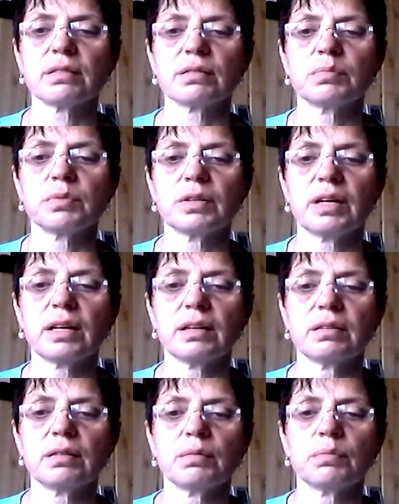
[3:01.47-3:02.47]
can thus
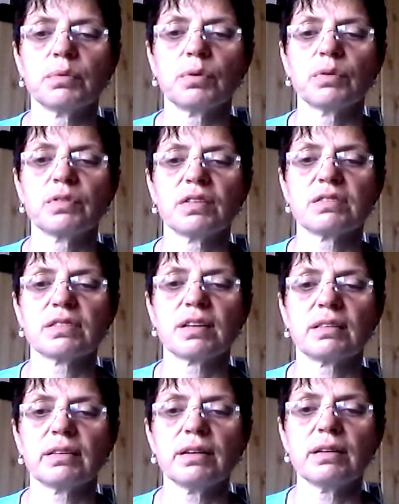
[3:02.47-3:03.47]
accommodate
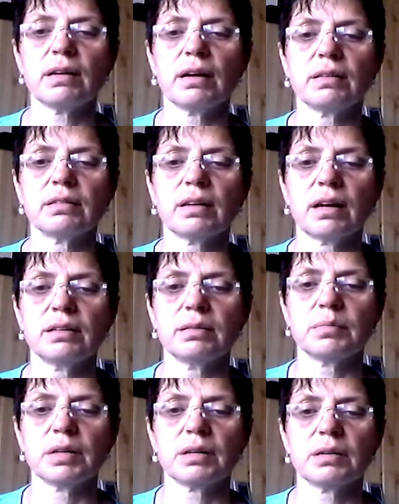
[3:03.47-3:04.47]
both static
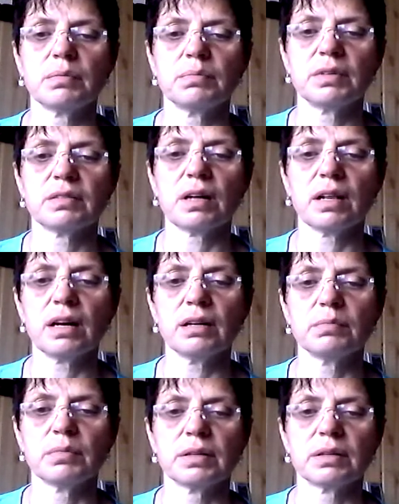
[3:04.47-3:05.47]
and dynamic
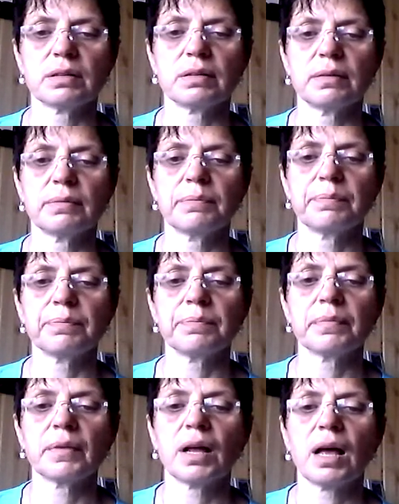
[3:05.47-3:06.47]
misalignment.
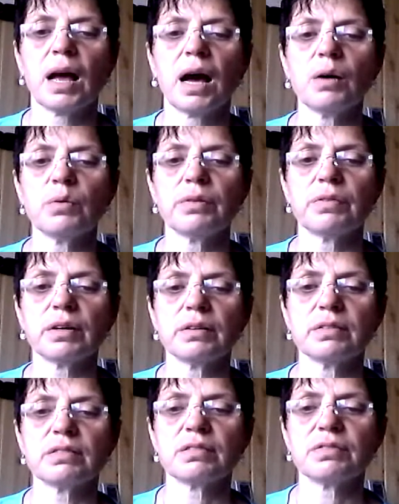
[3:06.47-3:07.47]

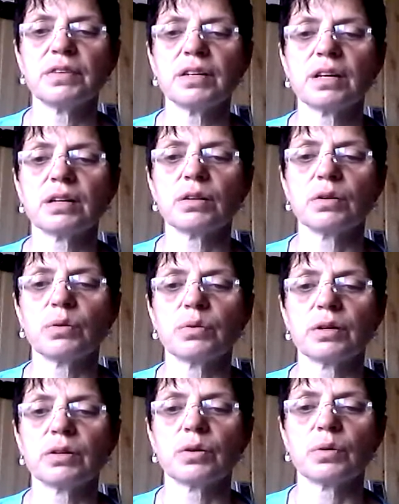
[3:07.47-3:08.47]
However,
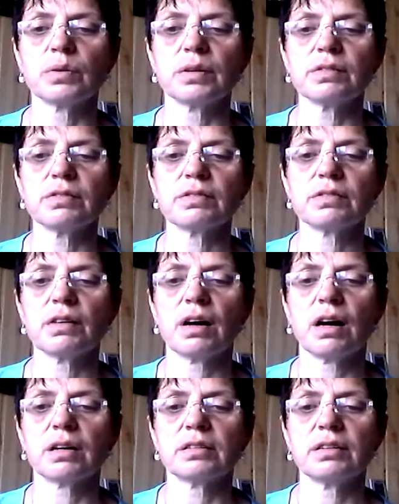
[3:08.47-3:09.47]
spherical
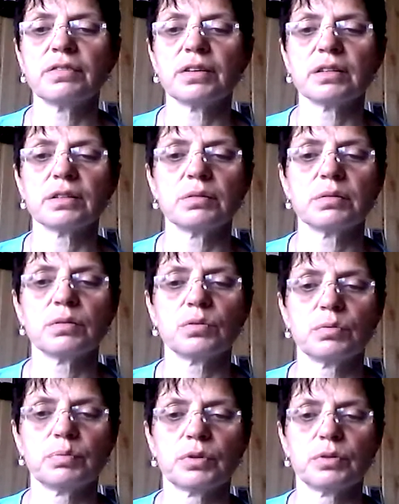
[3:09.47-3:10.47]
rollers are
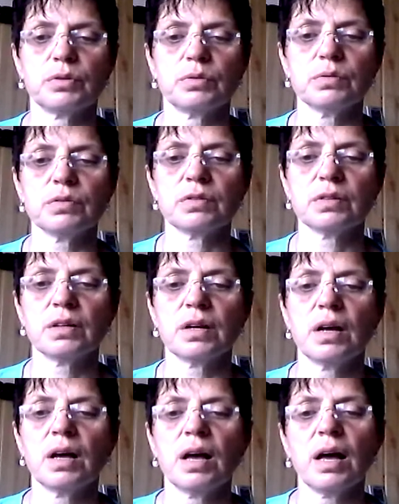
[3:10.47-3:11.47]
difficult to
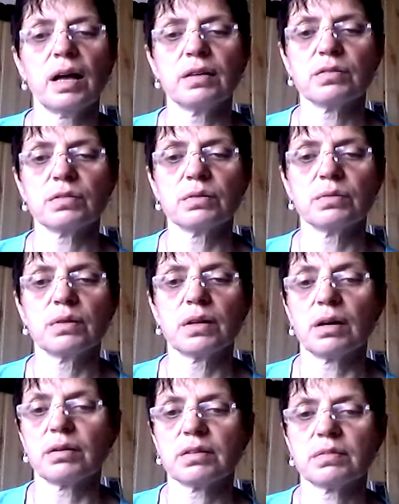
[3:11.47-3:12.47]
produce, and
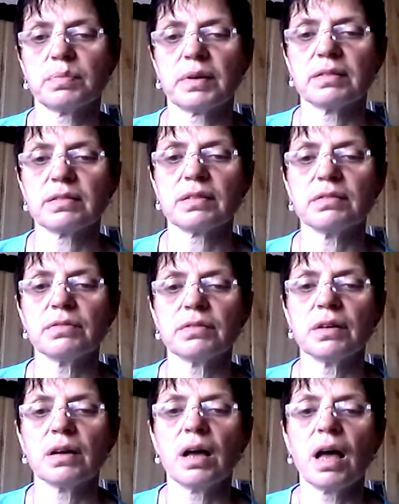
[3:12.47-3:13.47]
so they are
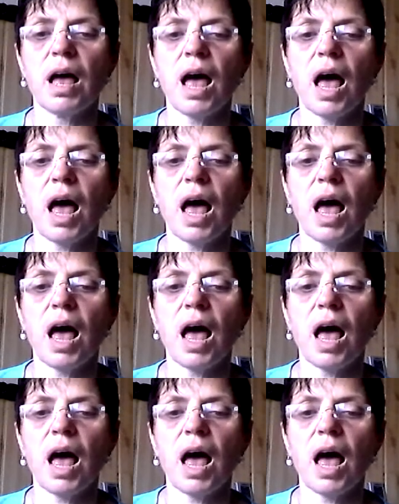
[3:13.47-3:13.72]
expensive,